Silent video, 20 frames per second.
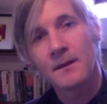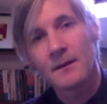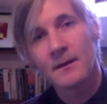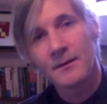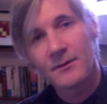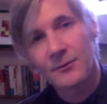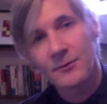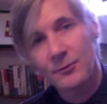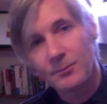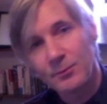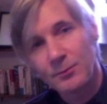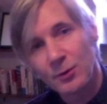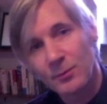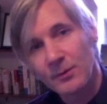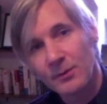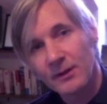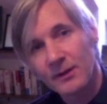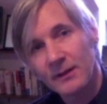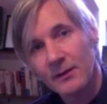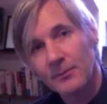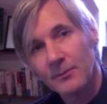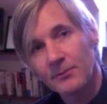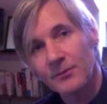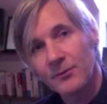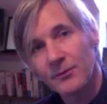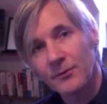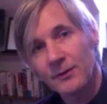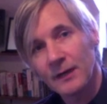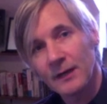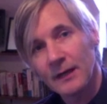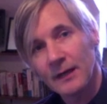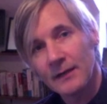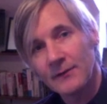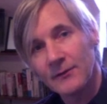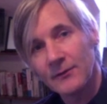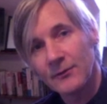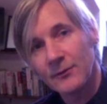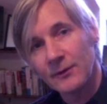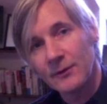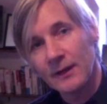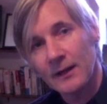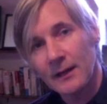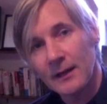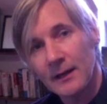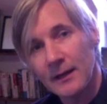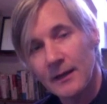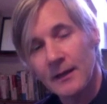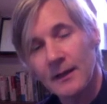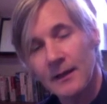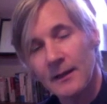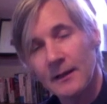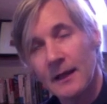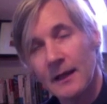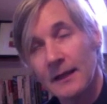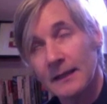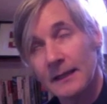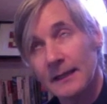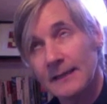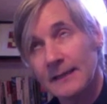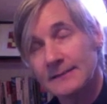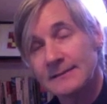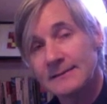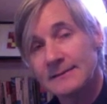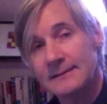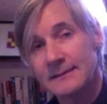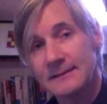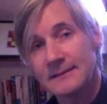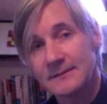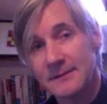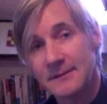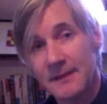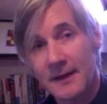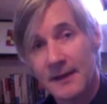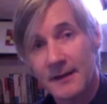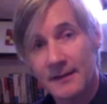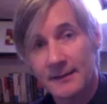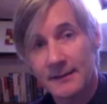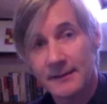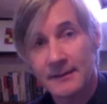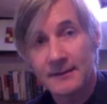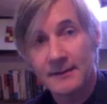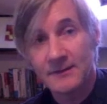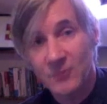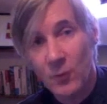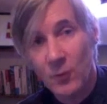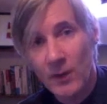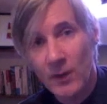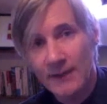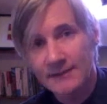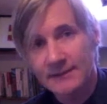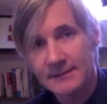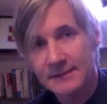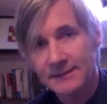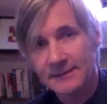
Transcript: through puberty up through into adolescence and into the early 20s.